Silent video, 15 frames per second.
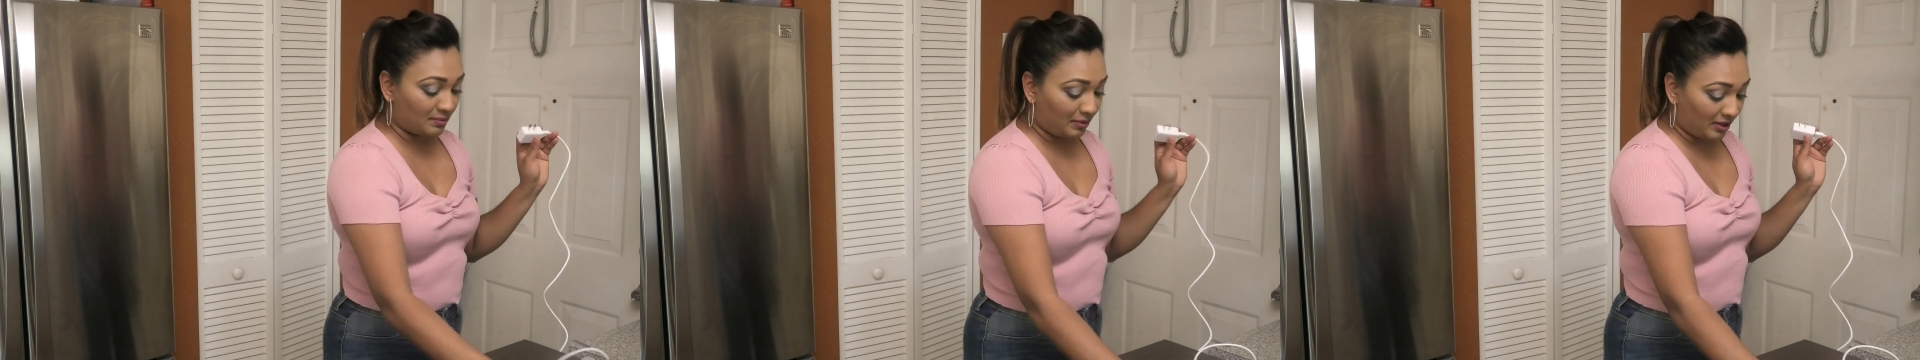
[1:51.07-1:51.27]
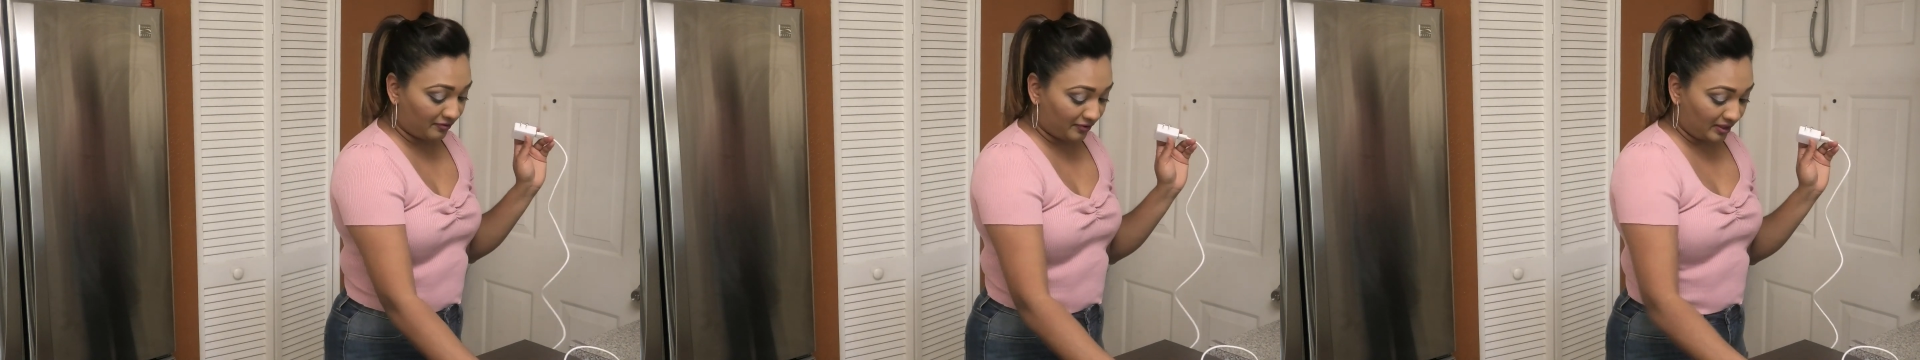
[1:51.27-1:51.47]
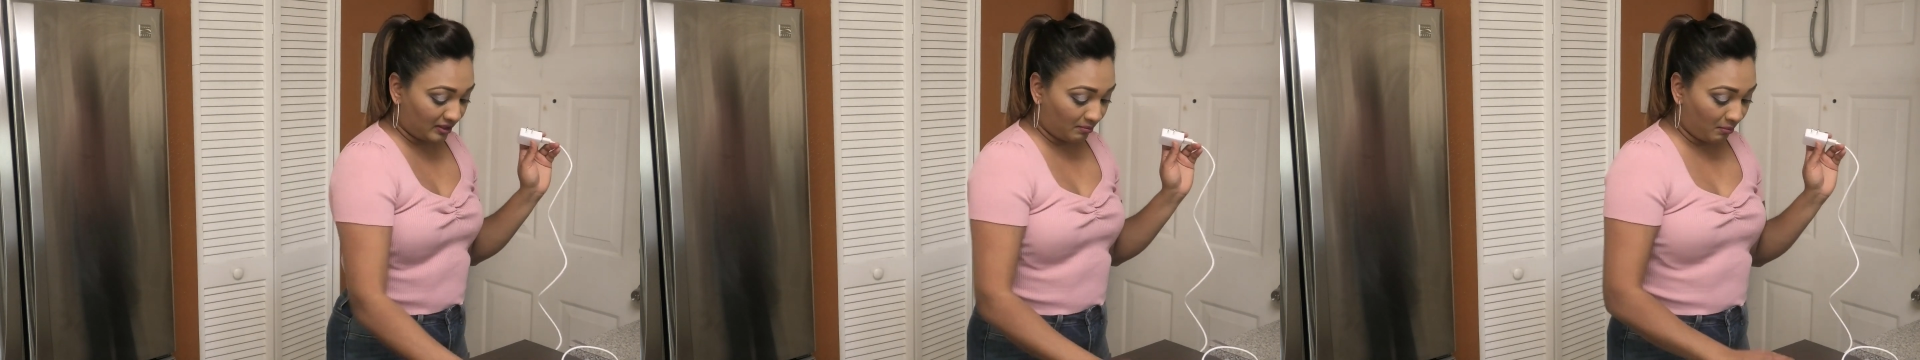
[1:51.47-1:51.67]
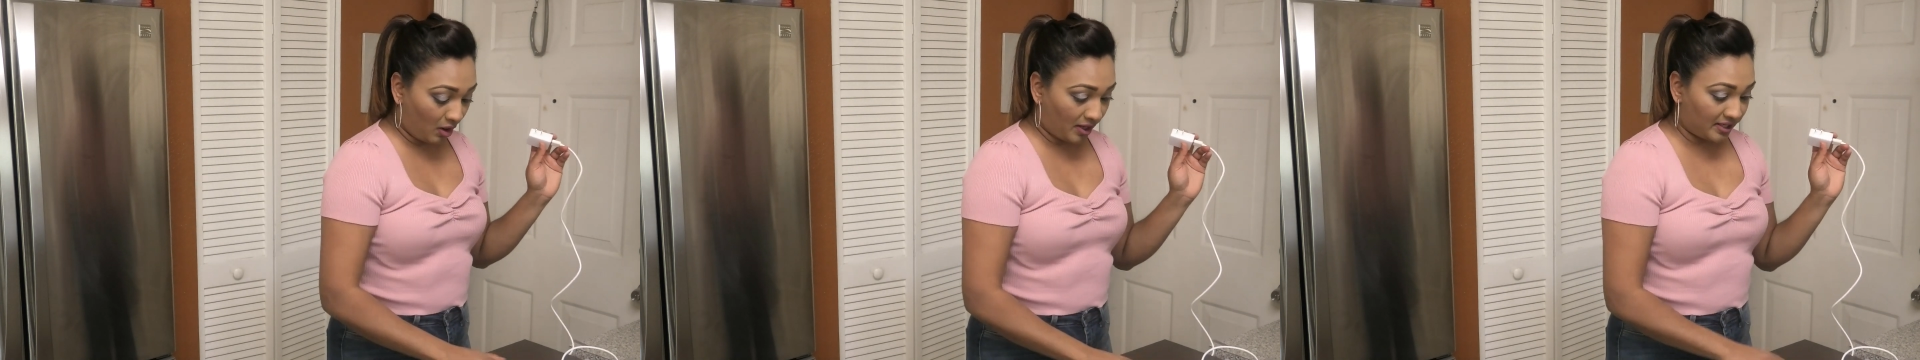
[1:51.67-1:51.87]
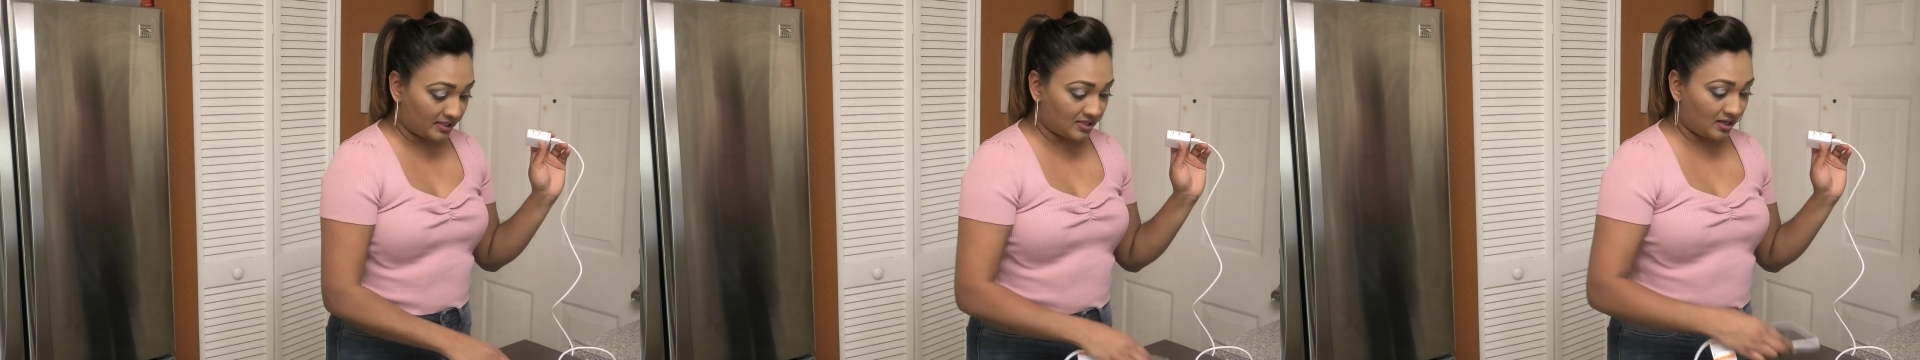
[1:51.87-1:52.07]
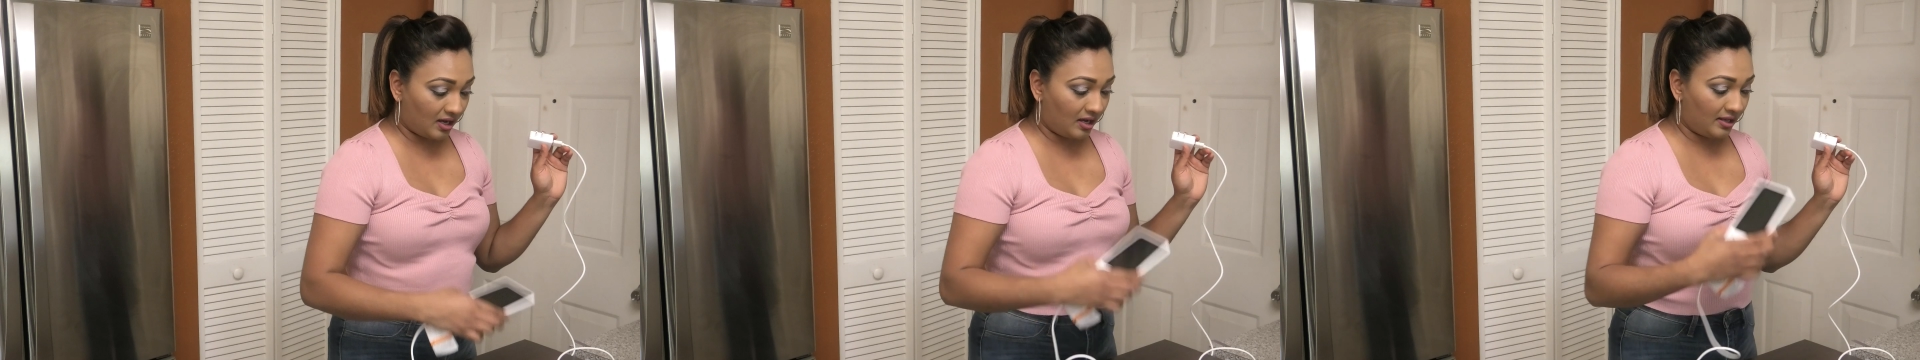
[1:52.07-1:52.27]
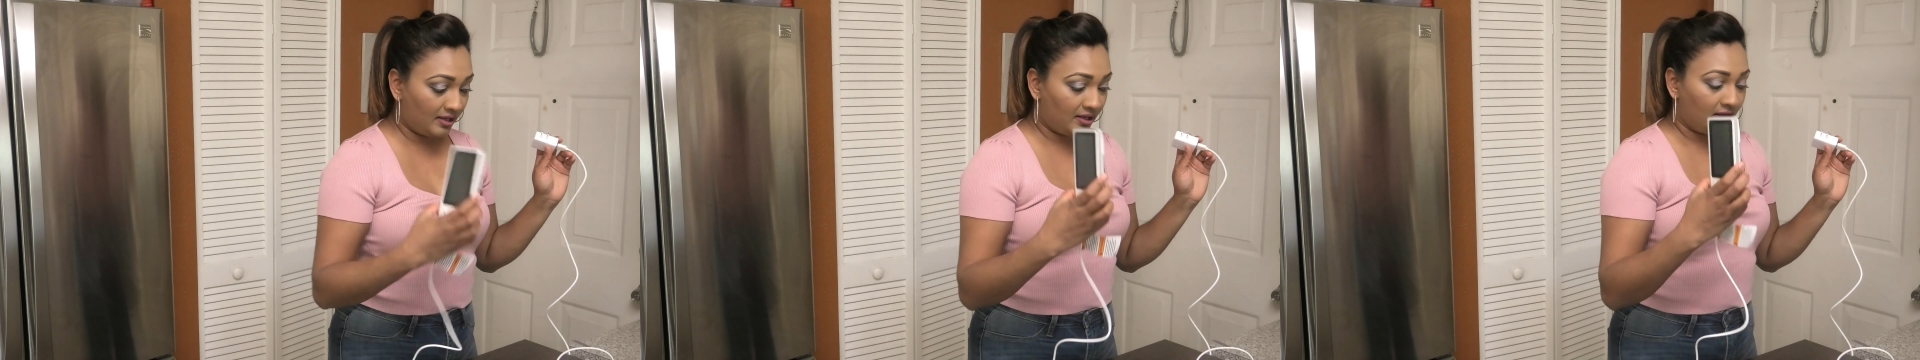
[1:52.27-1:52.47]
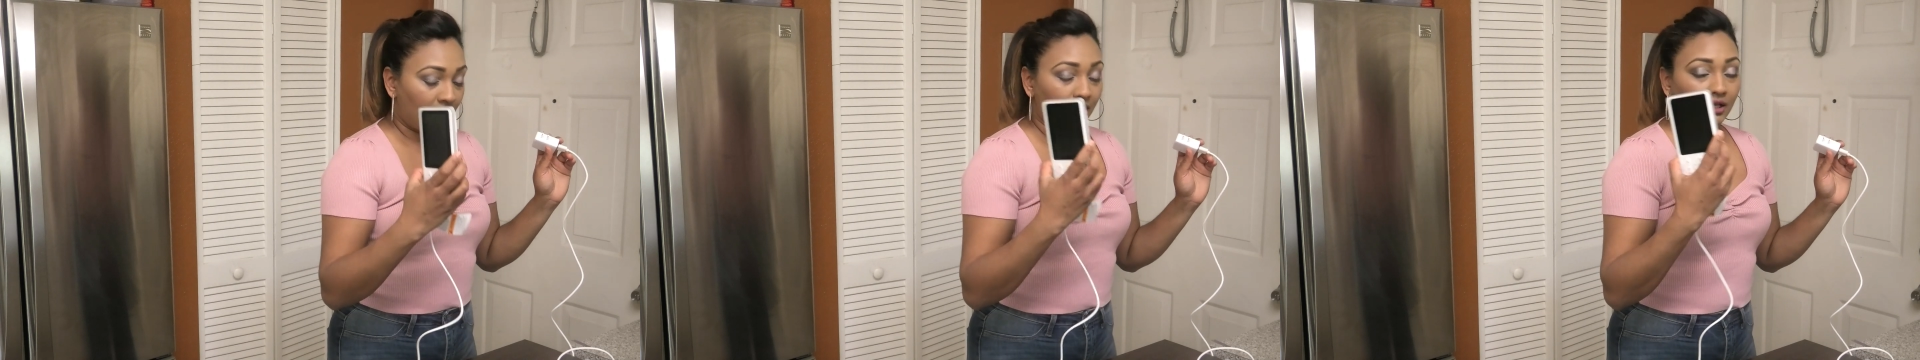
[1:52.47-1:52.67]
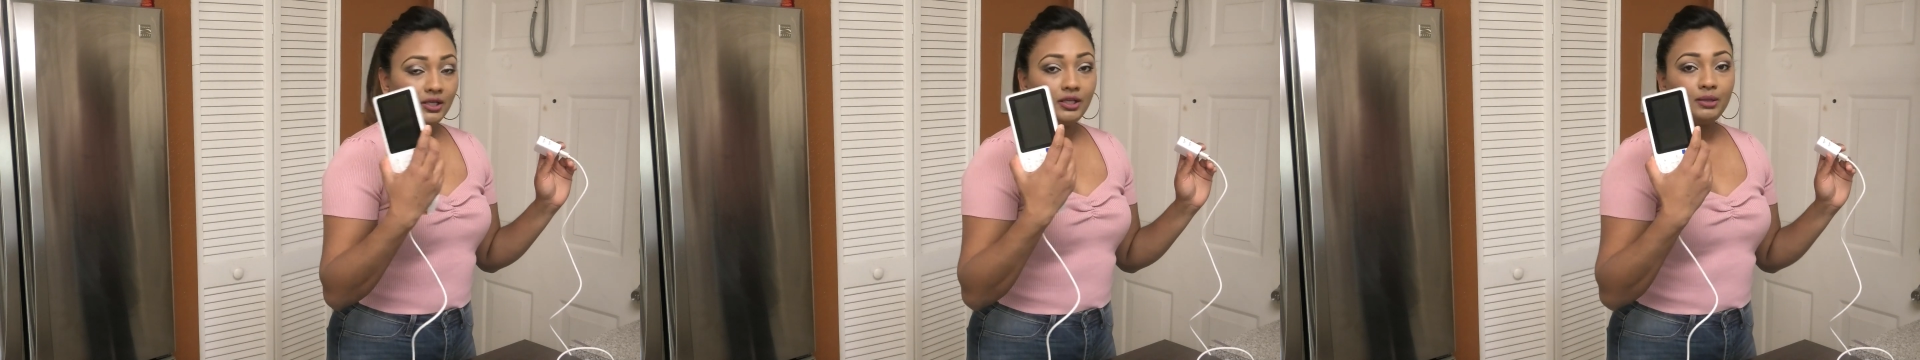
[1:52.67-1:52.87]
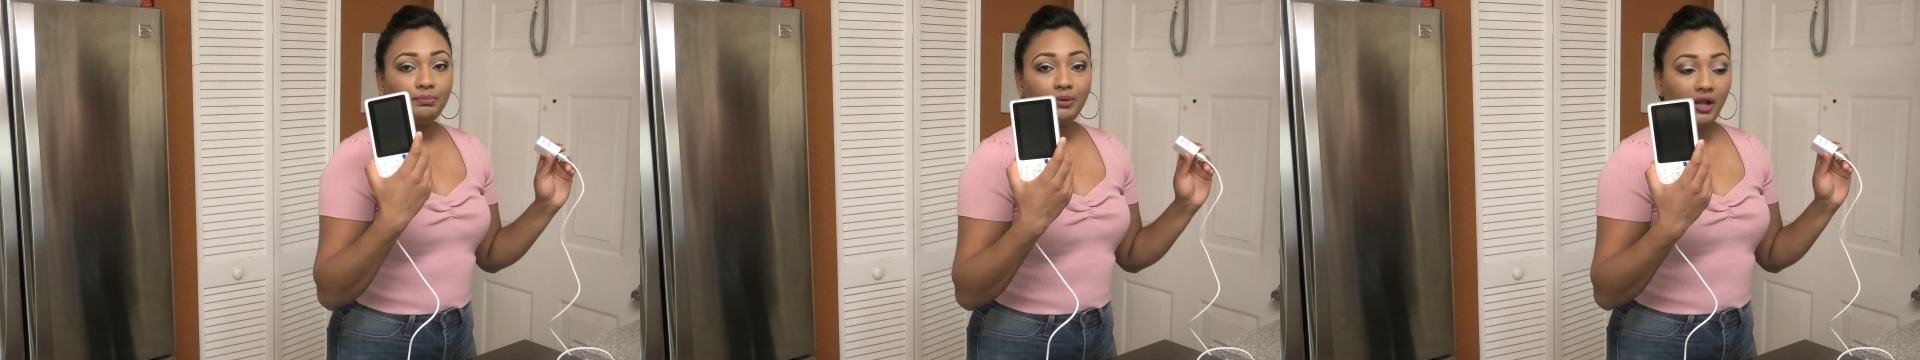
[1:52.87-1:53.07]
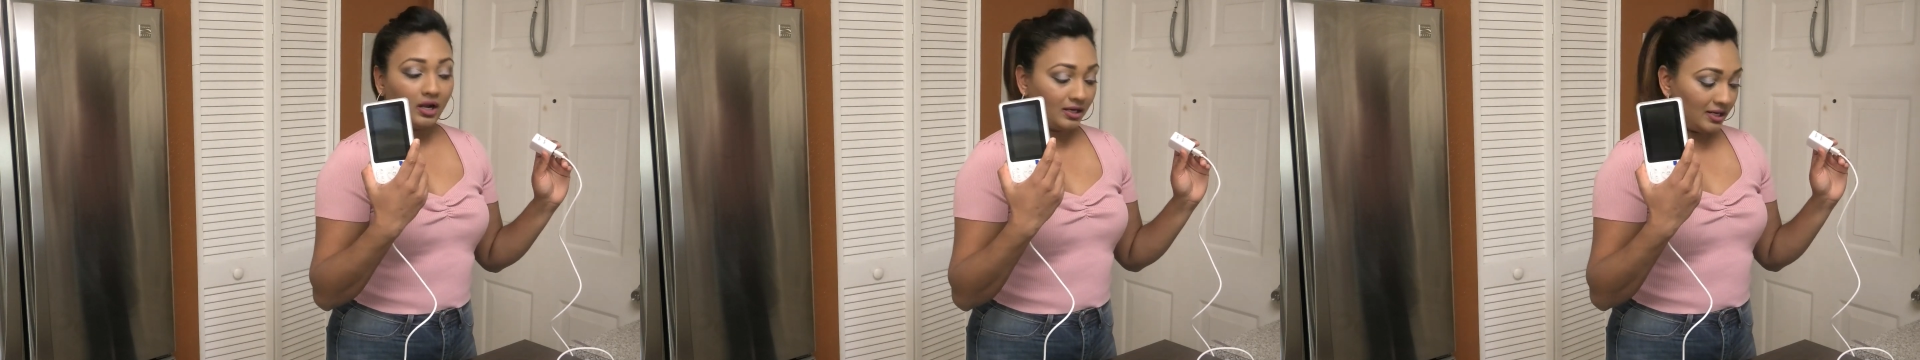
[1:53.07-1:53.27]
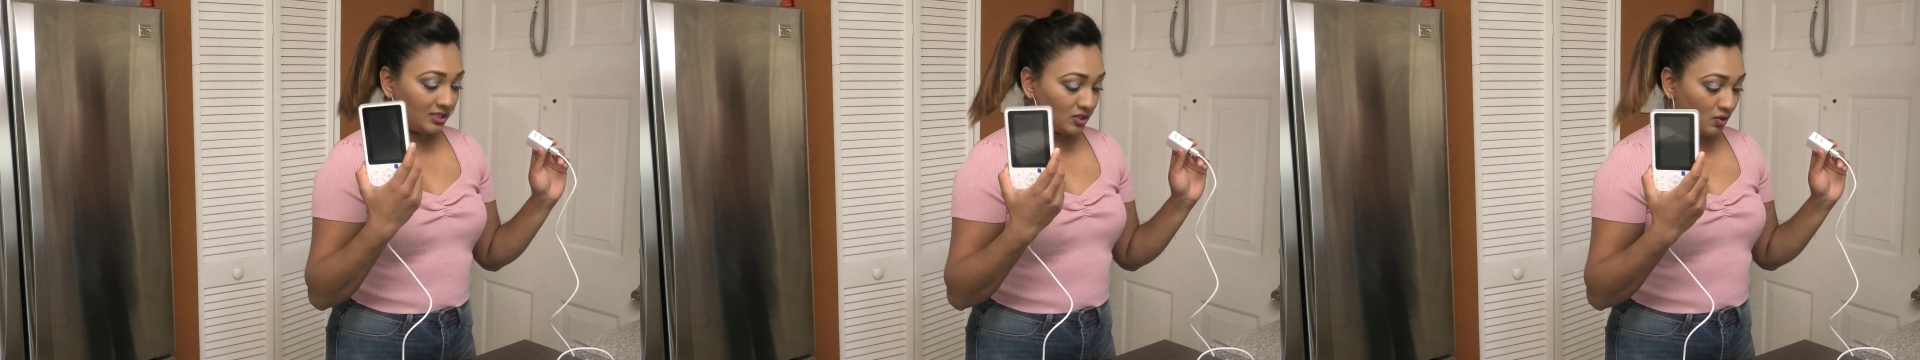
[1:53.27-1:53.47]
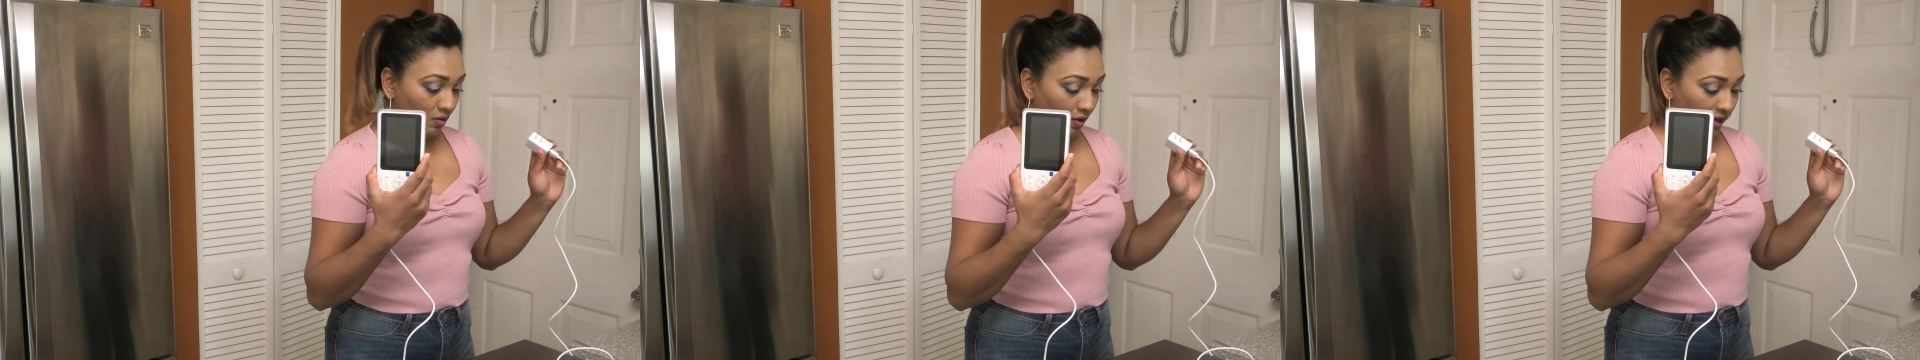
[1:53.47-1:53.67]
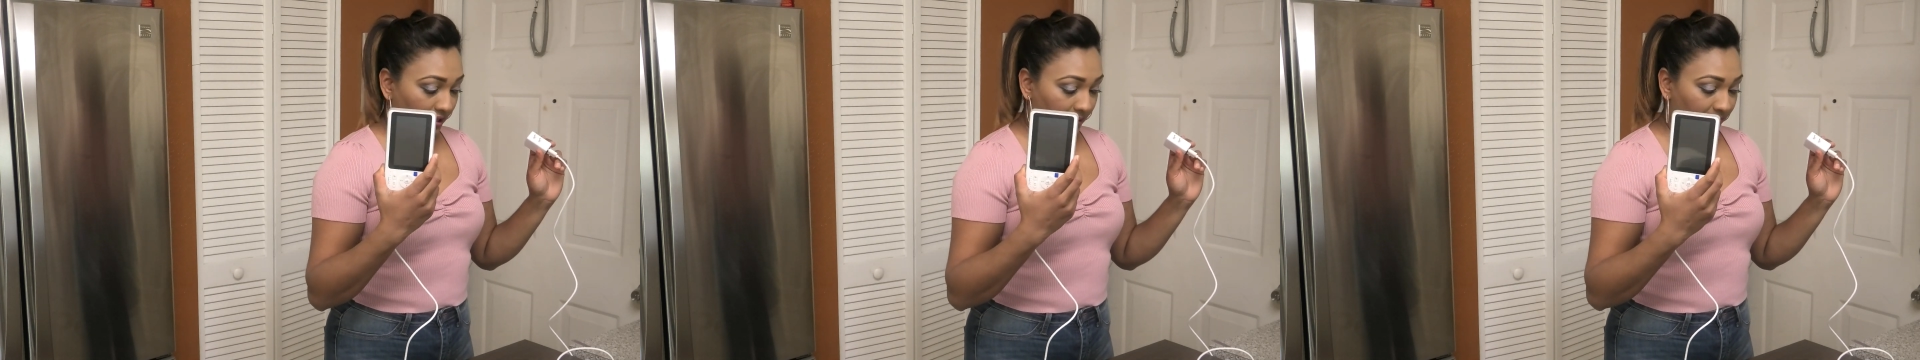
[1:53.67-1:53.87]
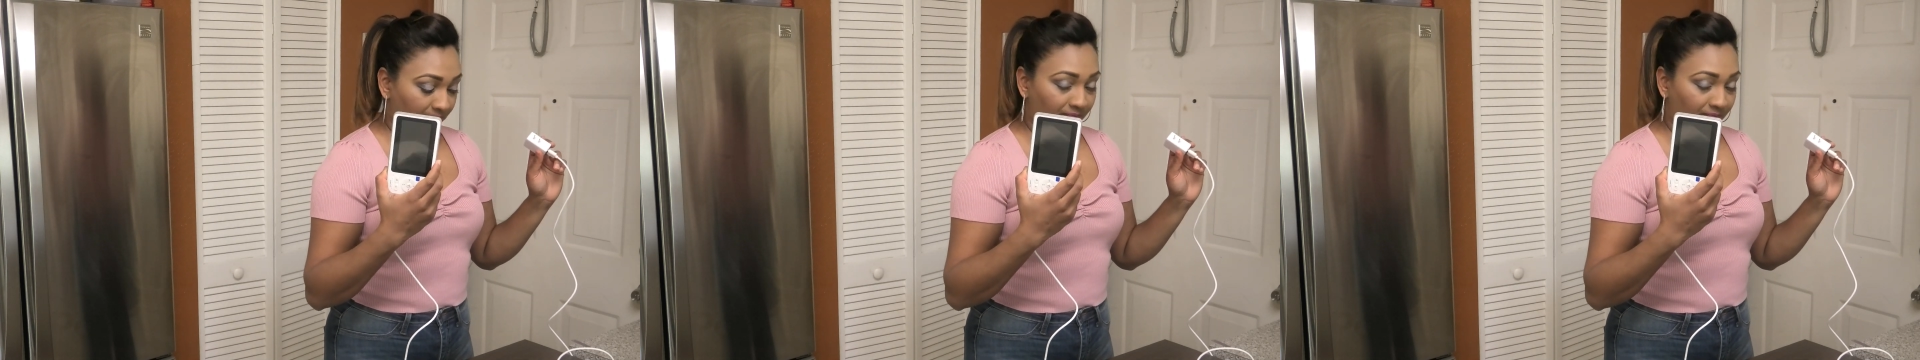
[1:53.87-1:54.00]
But for the monitor, you'll plug this on.